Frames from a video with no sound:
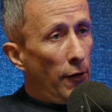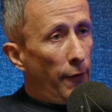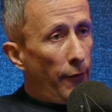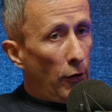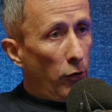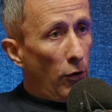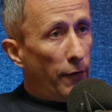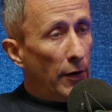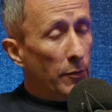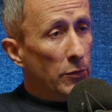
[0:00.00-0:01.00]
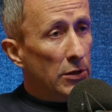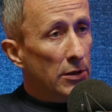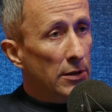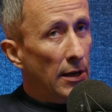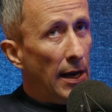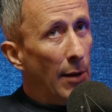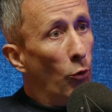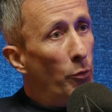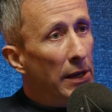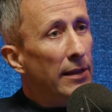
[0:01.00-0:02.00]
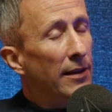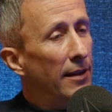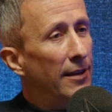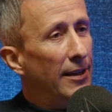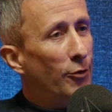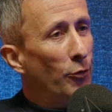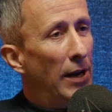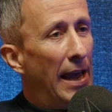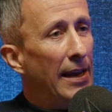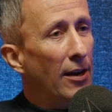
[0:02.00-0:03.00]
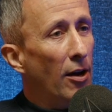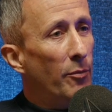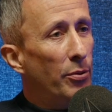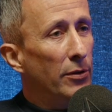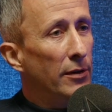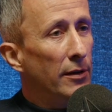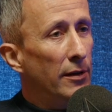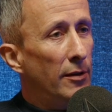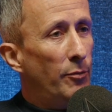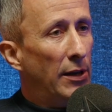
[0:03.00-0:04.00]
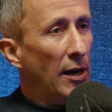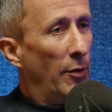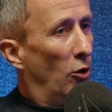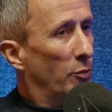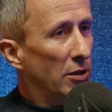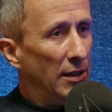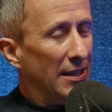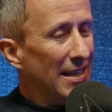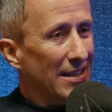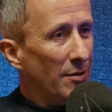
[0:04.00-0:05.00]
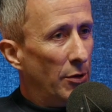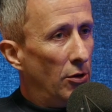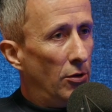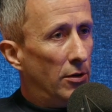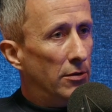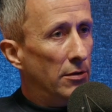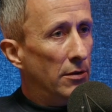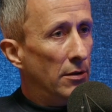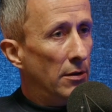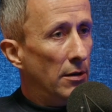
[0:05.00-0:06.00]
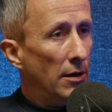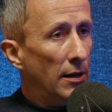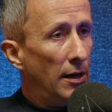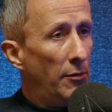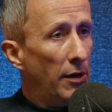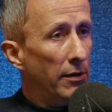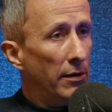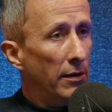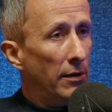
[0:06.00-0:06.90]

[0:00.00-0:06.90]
for law firms and will mean that they don't end up becoming obsolete. Is that something that you'd agree with?